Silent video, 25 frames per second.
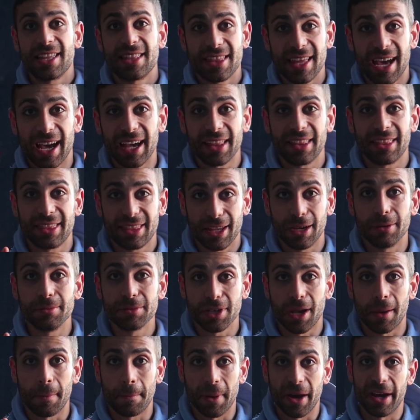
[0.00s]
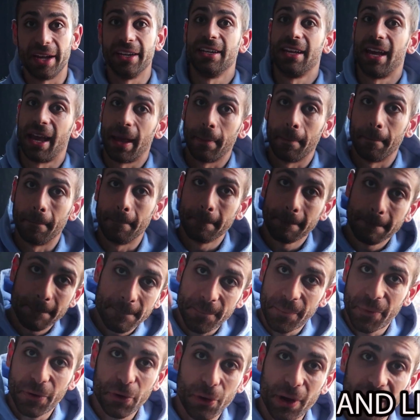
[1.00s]
that thumbs up button and
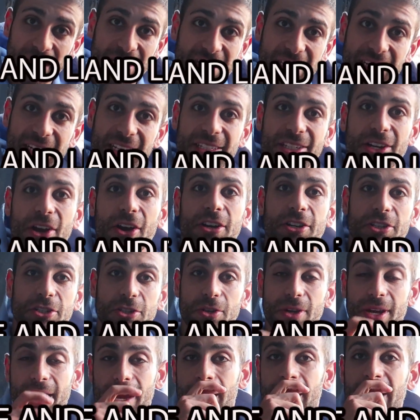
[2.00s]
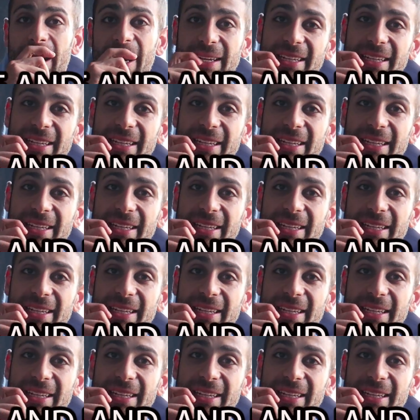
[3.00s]
press it as hard as you can.